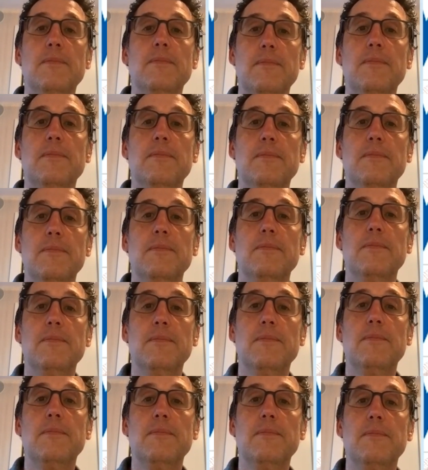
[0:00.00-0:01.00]

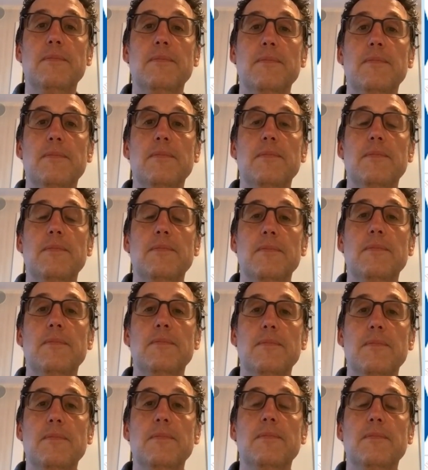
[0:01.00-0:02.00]

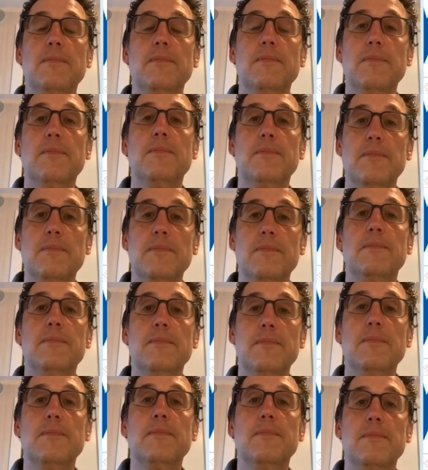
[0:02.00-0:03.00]

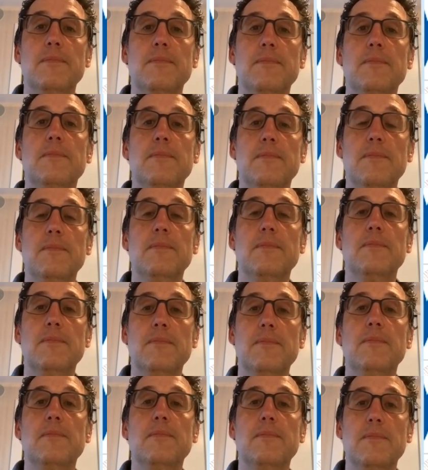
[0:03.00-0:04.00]

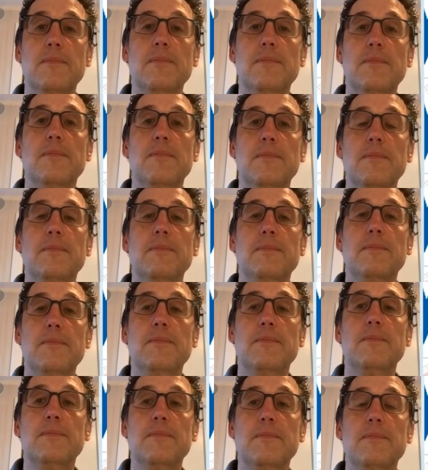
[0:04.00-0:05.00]

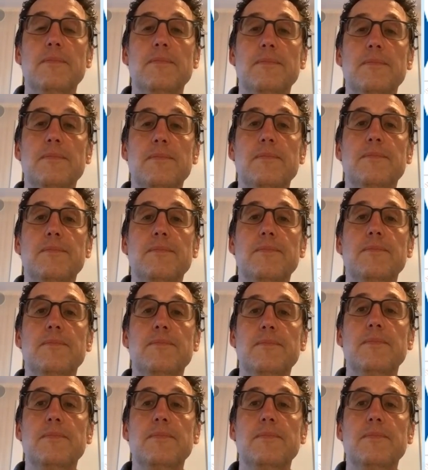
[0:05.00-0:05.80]
[no speech]